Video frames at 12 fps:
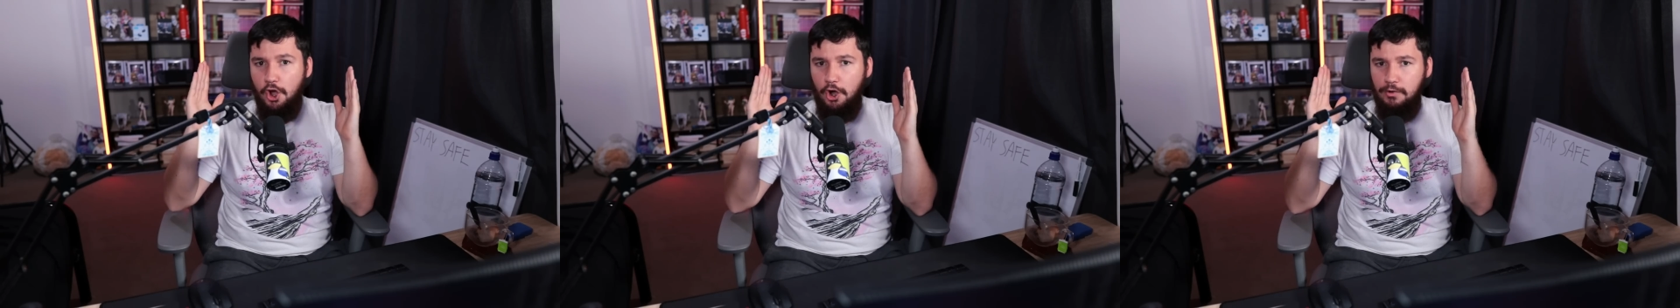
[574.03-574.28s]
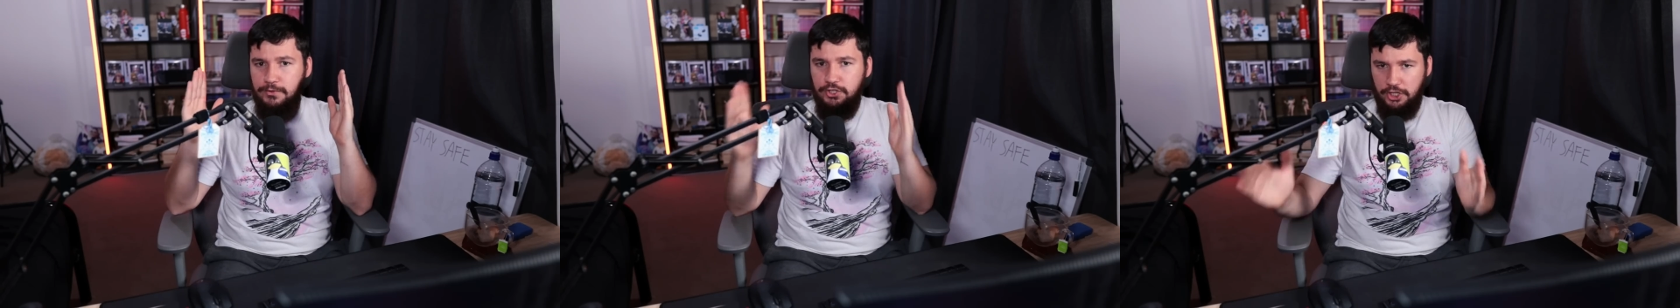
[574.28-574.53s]

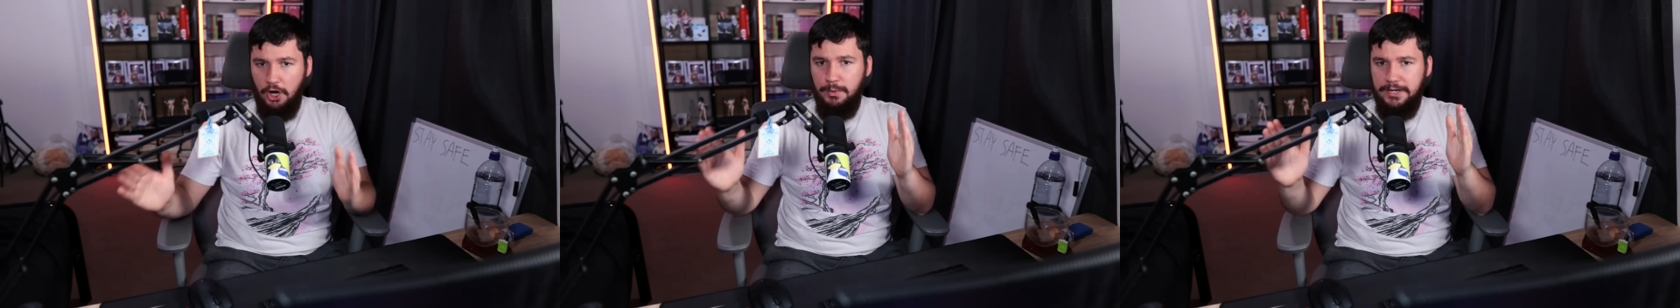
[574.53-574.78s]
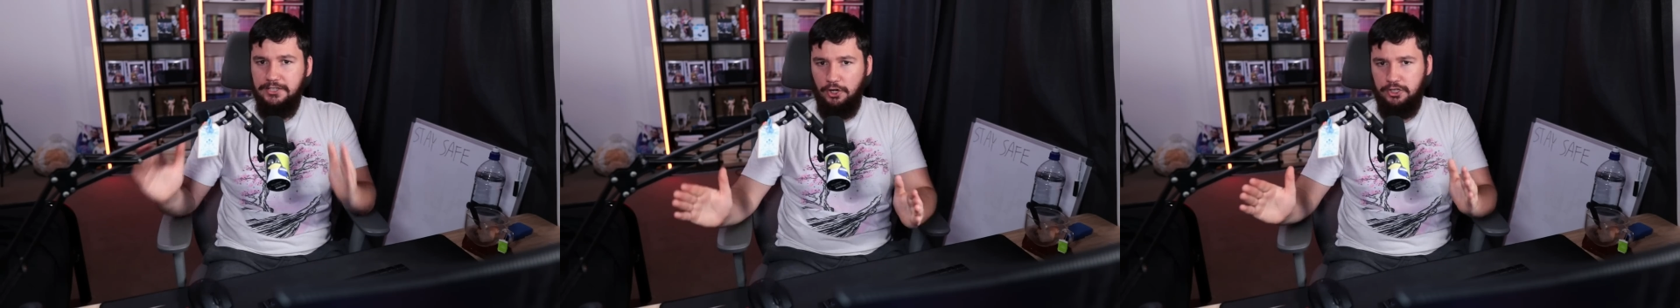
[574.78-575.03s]
of
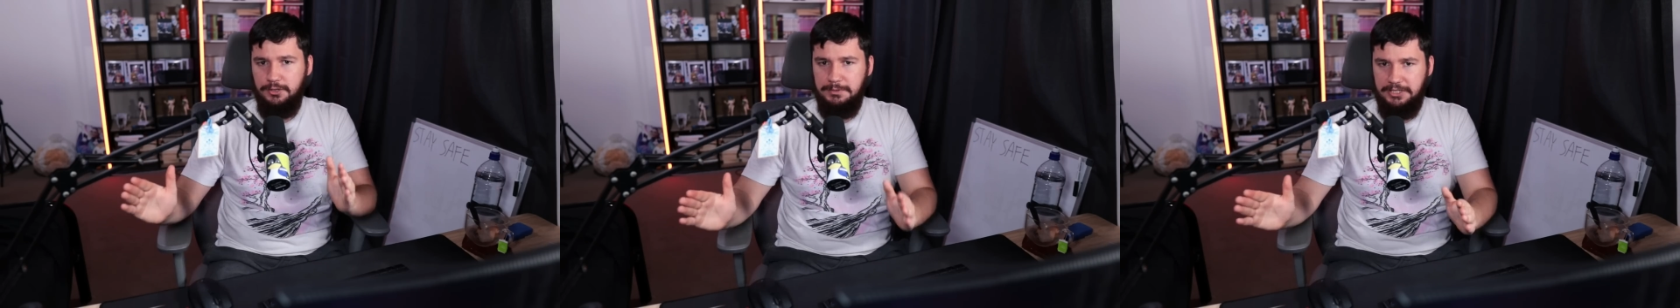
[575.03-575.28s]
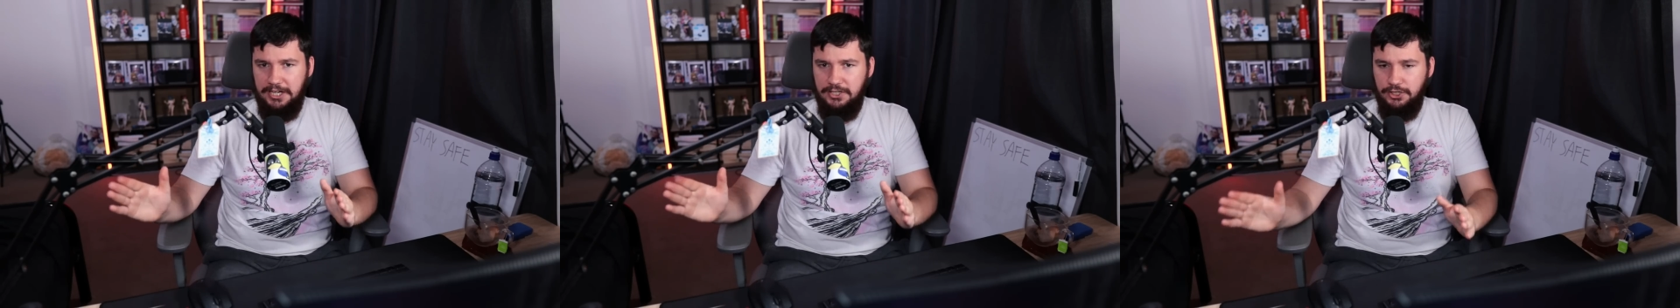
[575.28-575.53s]
showing
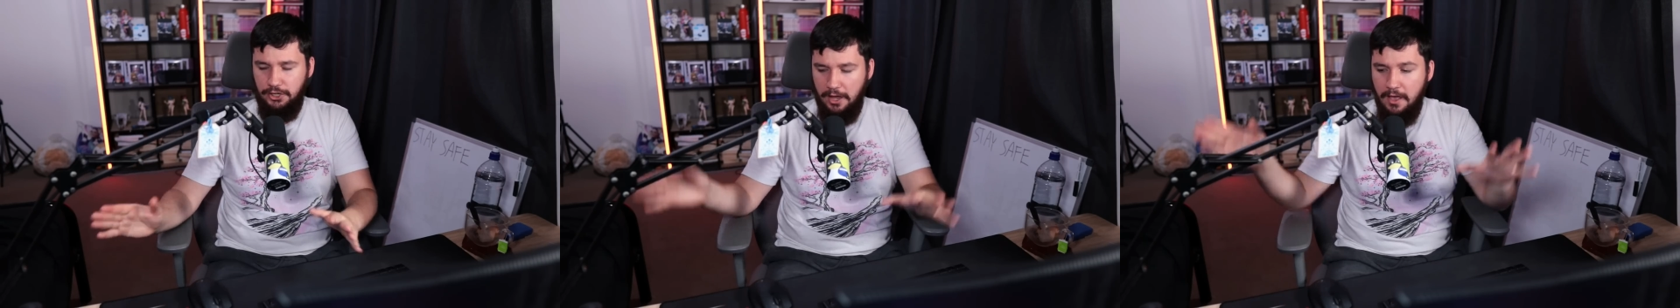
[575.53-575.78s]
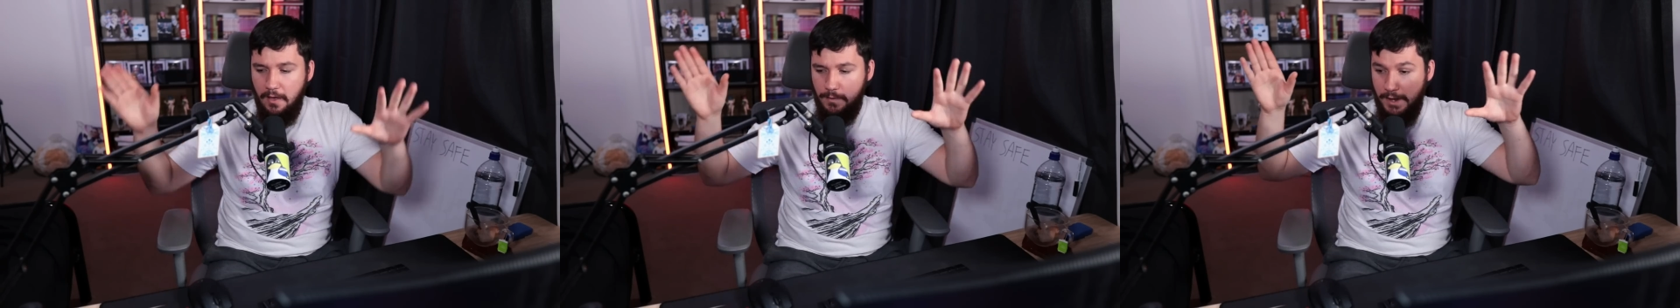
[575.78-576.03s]
documentation.
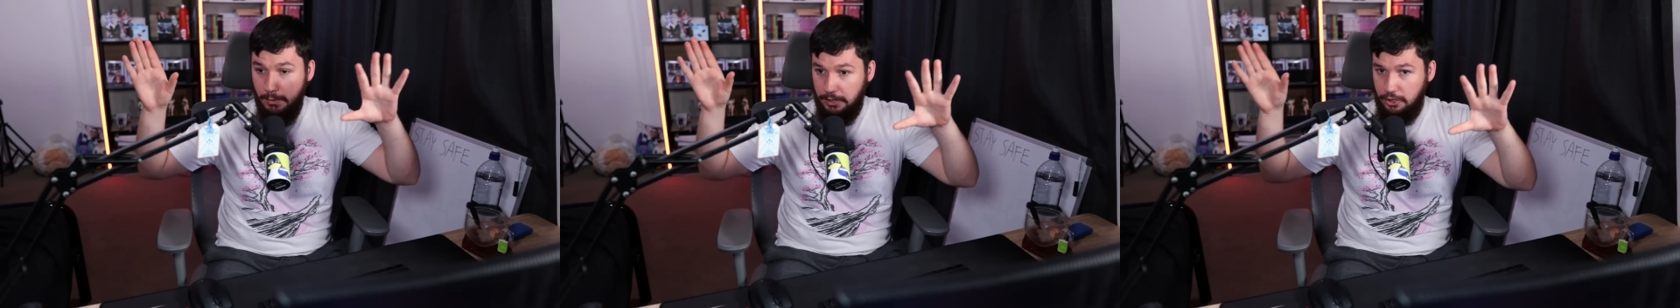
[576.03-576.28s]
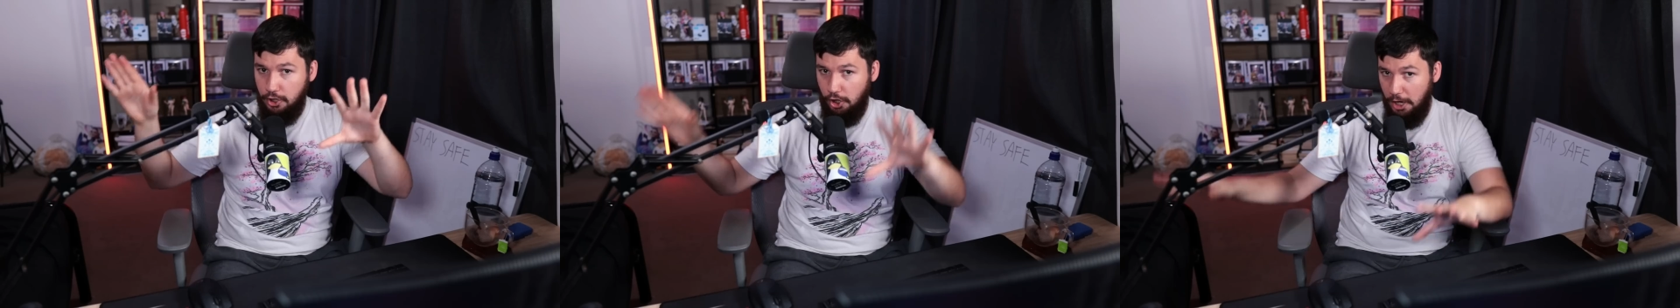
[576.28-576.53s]
There are
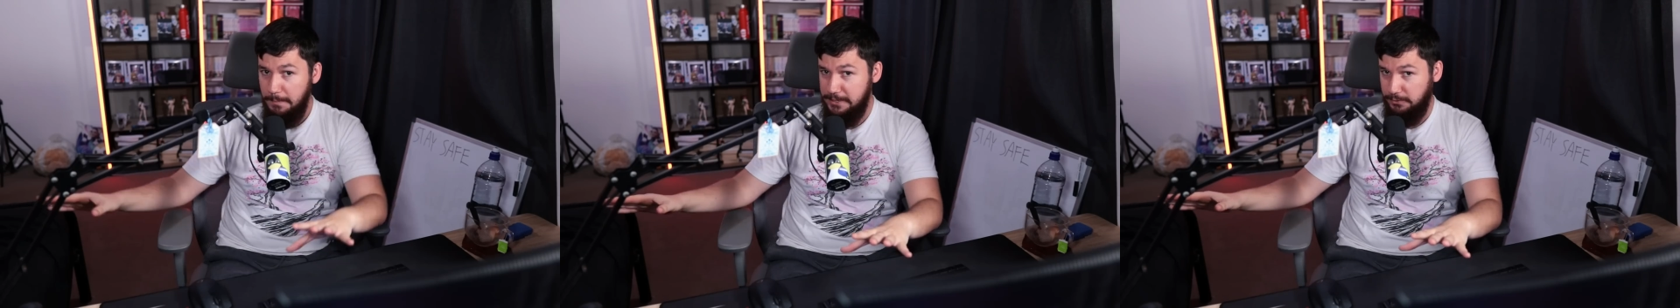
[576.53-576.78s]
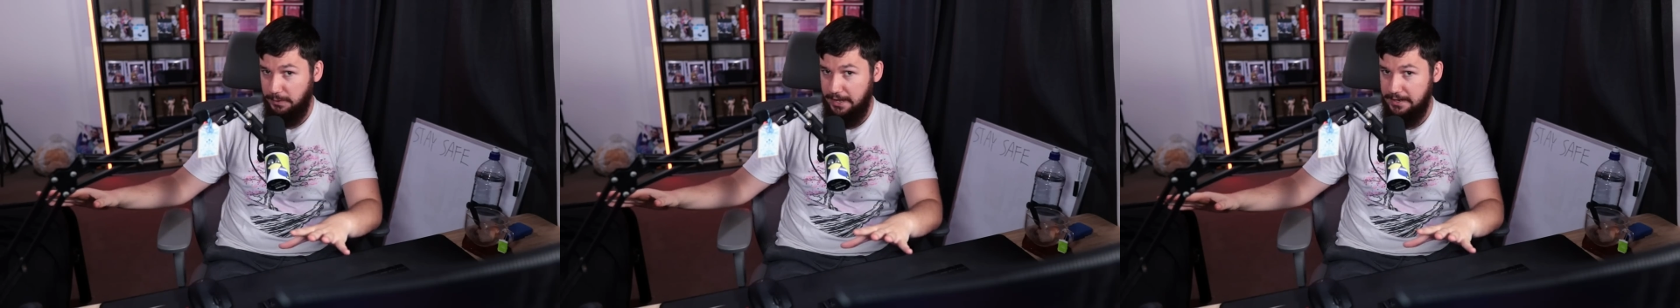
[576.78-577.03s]

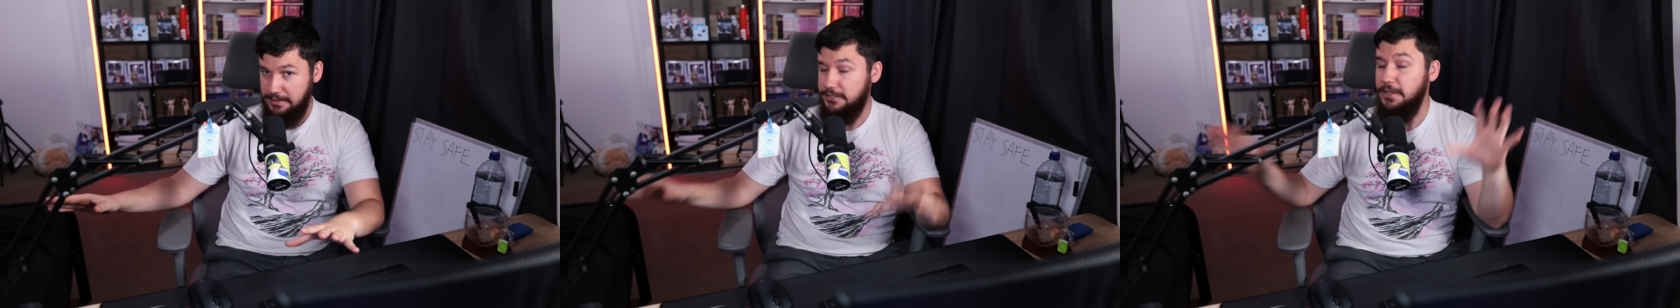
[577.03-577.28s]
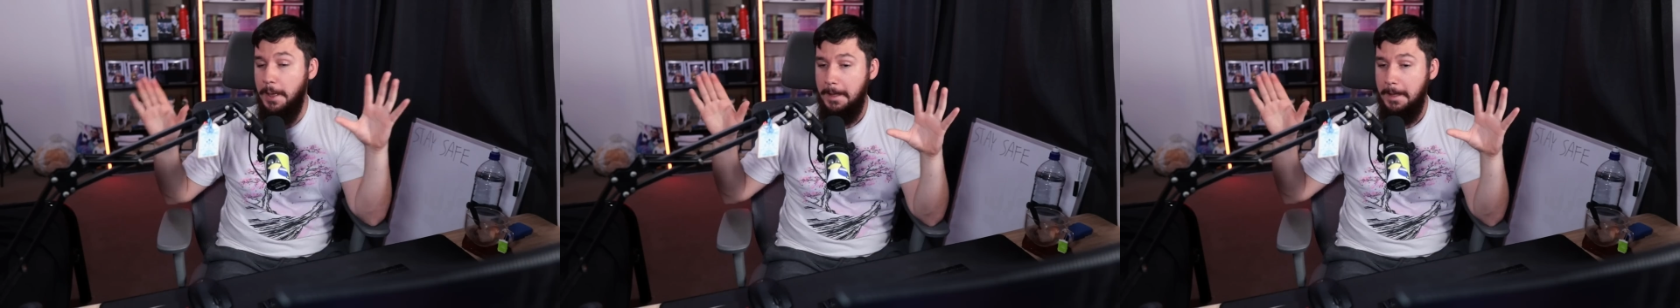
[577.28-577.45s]
common ways,